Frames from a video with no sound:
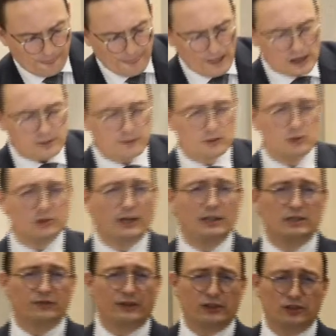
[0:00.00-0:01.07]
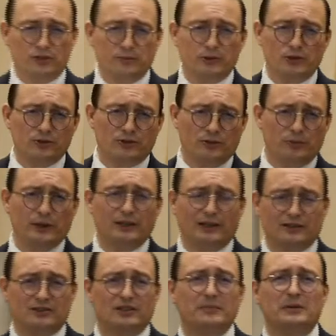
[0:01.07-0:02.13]
I suppose science fiction would use the word
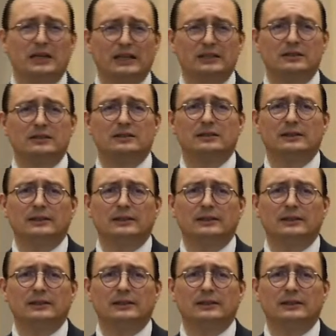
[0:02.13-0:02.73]
assimilated,